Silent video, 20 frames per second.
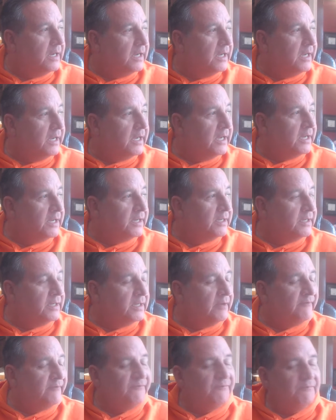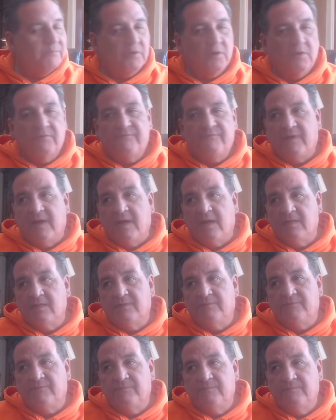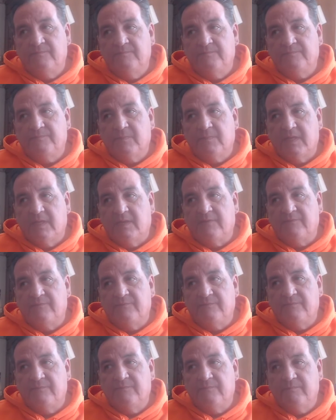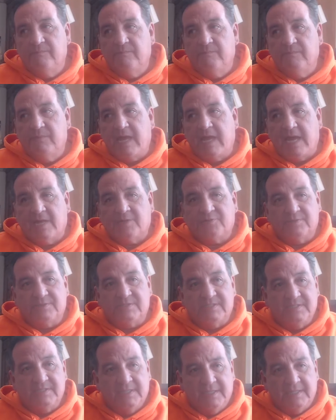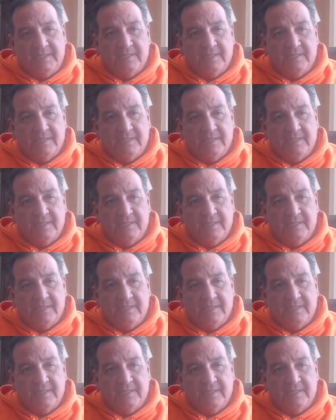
in the profile of the actress Lily